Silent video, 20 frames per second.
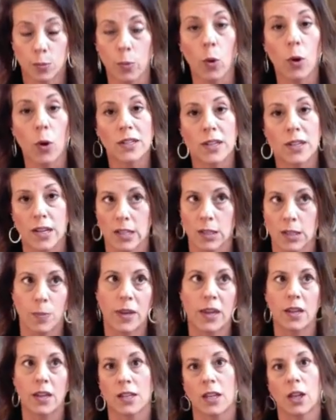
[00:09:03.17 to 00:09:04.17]
poisonous
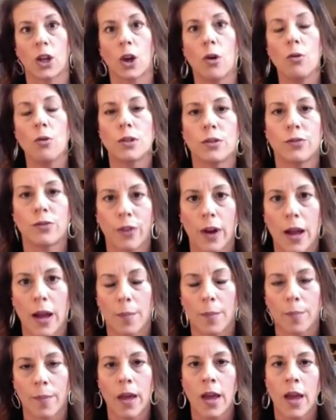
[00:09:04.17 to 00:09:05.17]
because it goes
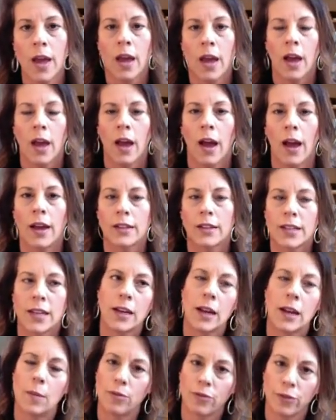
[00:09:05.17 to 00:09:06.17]
from,
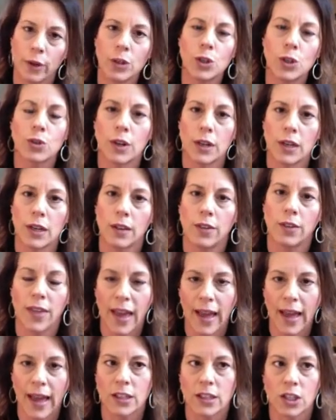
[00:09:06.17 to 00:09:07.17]
Tina, I'm frustrated
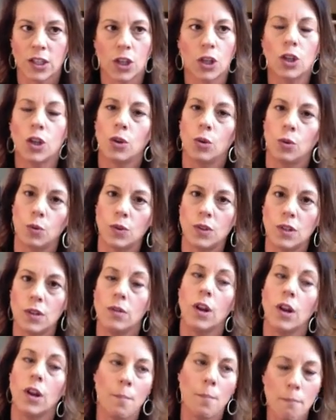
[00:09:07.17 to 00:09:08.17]
that you
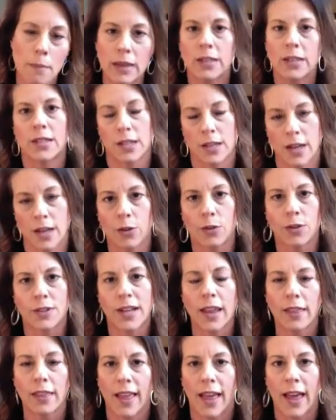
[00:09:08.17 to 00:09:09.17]
missed another
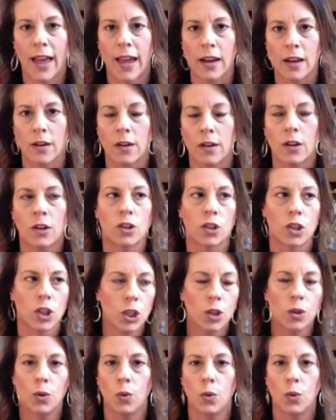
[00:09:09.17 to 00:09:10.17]
deadline,
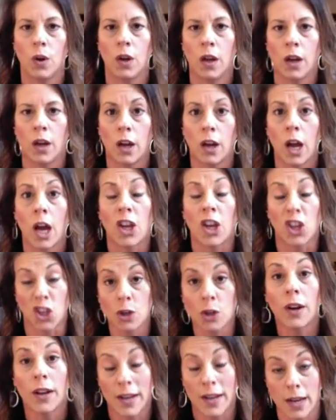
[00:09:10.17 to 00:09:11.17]
to
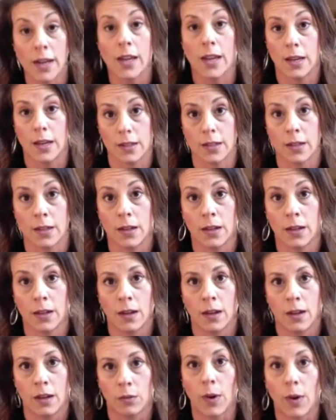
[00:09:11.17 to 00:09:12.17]
you're an idiot,
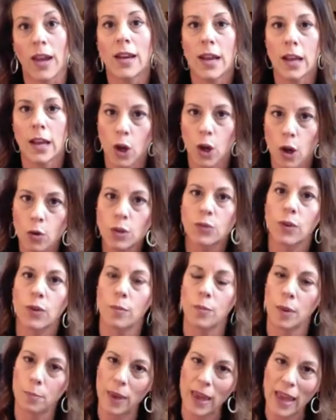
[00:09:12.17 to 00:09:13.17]
right? It goes
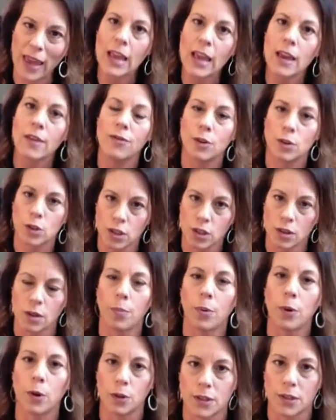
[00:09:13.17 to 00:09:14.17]
from the behavior to the
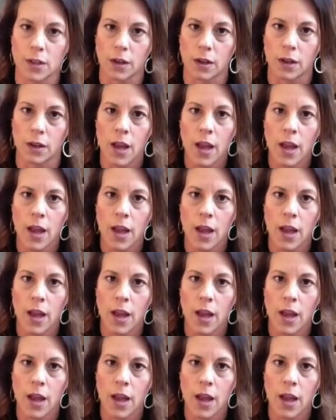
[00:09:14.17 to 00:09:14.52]
person.